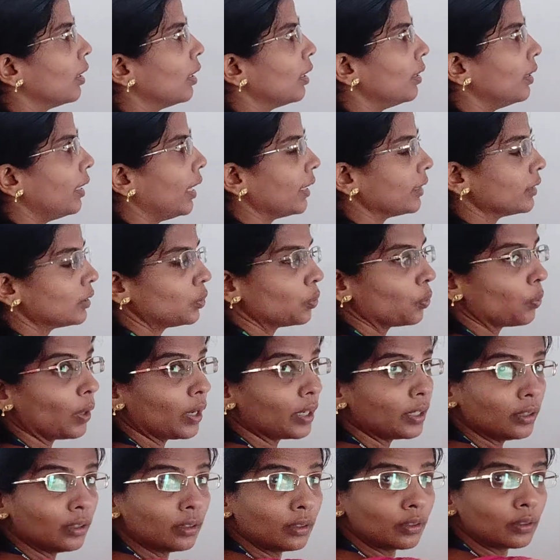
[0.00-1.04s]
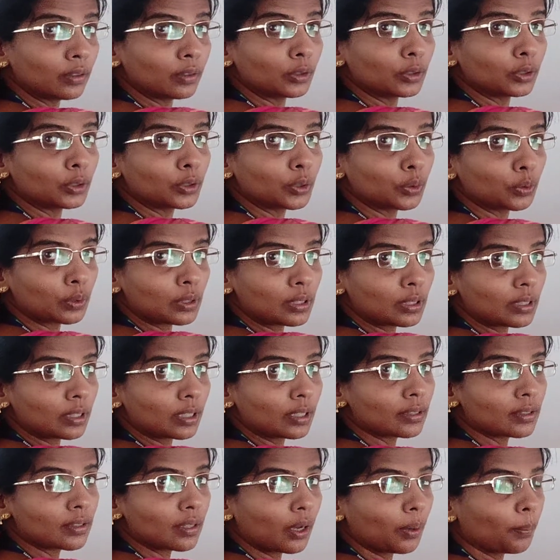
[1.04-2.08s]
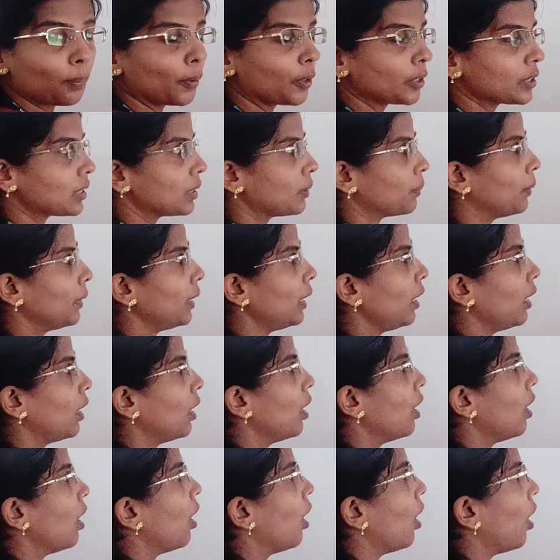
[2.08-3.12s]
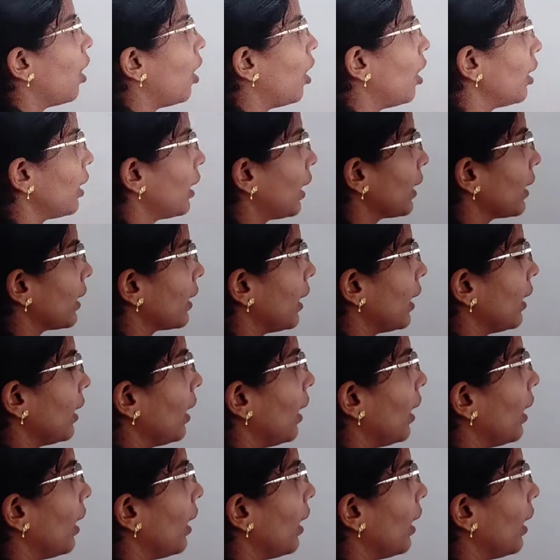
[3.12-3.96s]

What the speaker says: length 1, 2 strings are possible, or I can